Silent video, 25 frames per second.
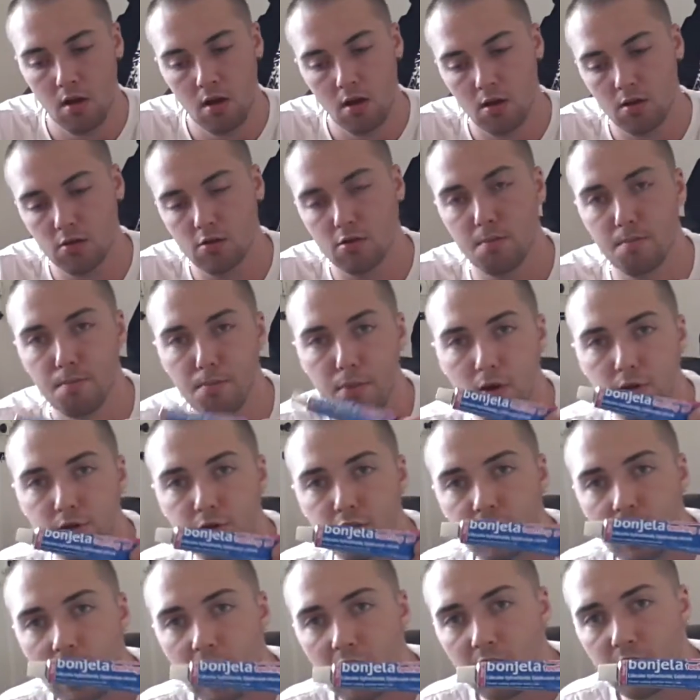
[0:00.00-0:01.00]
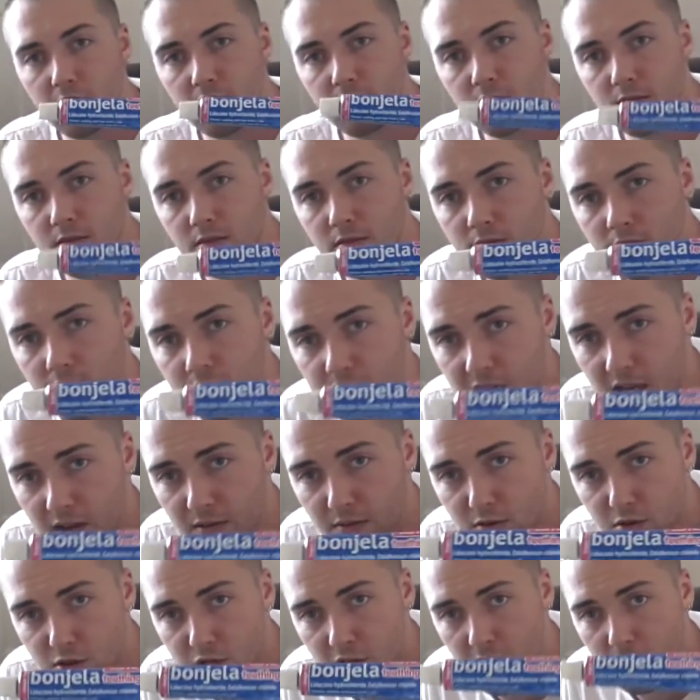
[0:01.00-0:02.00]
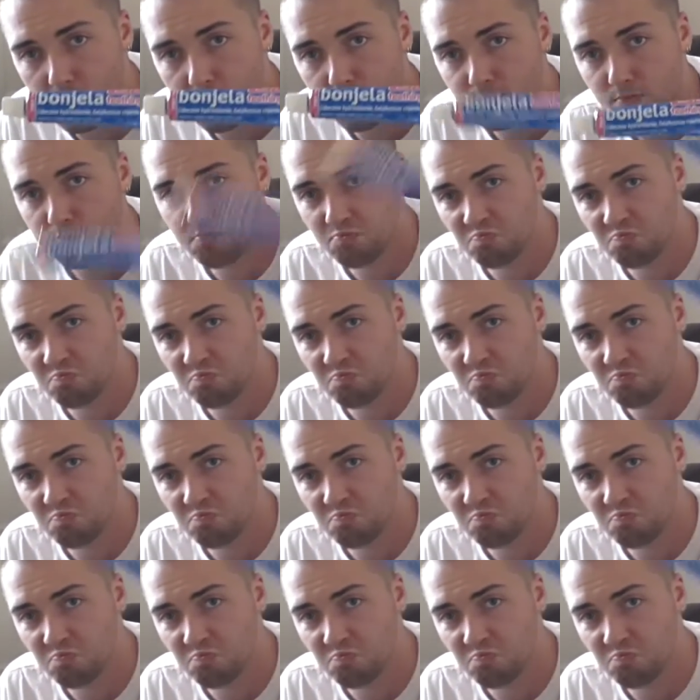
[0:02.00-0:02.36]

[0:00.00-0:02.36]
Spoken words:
got some Bonjela teething gel.